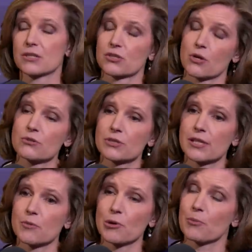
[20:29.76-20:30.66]

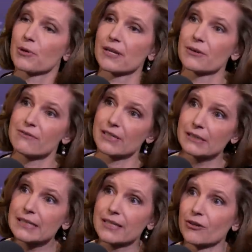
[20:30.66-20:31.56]
socially inappropriate or even
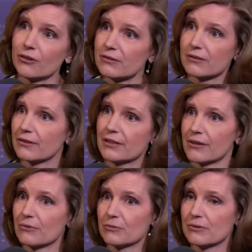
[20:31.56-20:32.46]
illegal, you
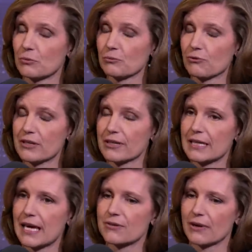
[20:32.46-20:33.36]
know,
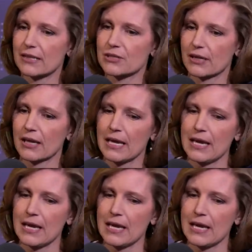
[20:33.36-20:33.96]
veering in that direction,